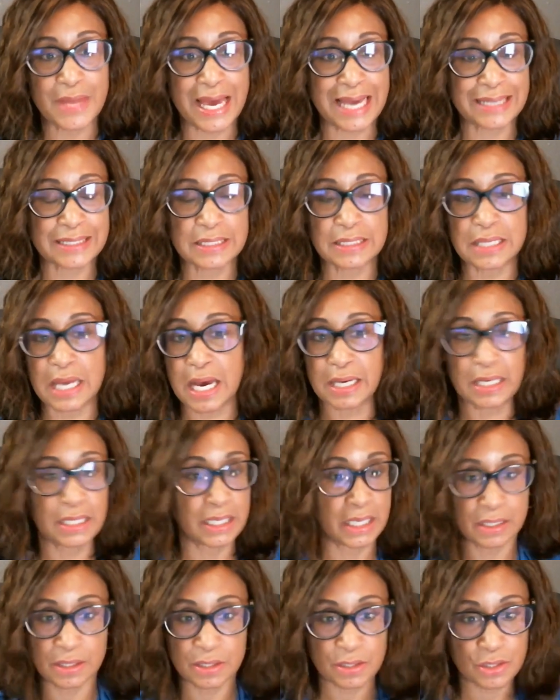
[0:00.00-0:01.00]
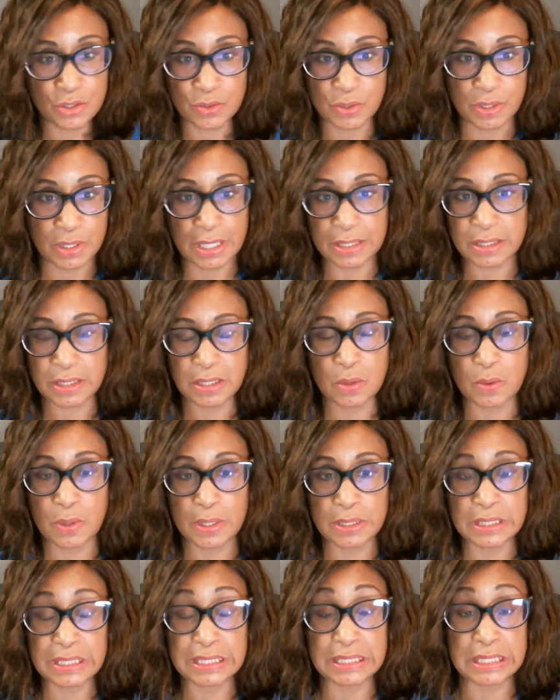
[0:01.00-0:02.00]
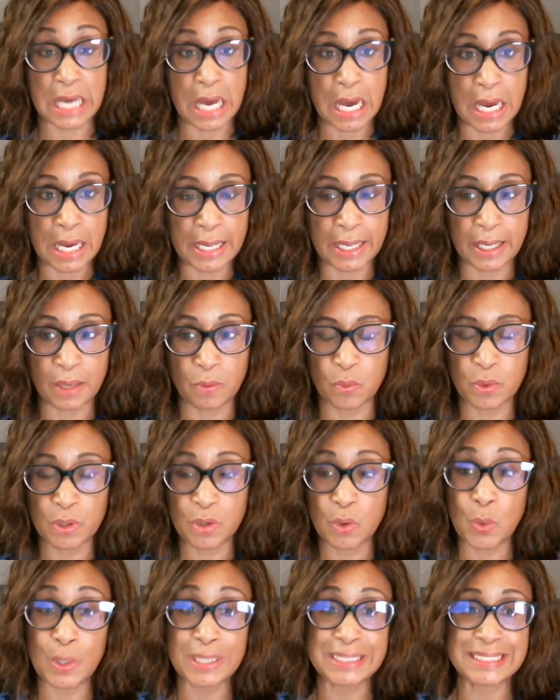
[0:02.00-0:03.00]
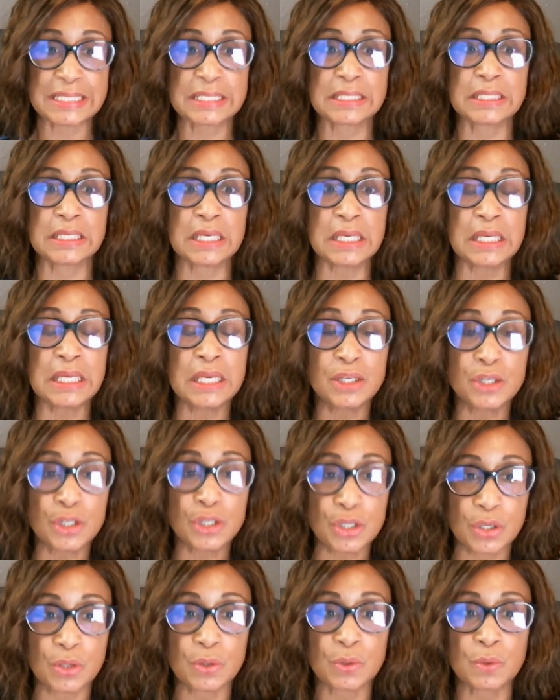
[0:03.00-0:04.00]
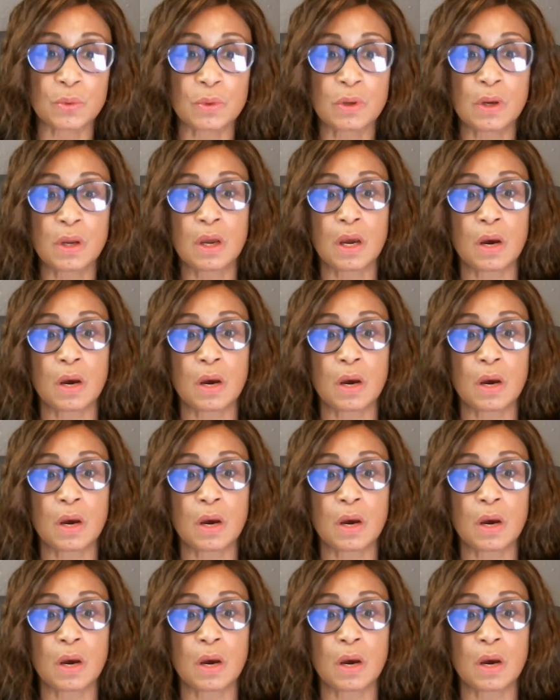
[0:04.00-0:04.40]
That's not an industry that's going to die. We're going to need you.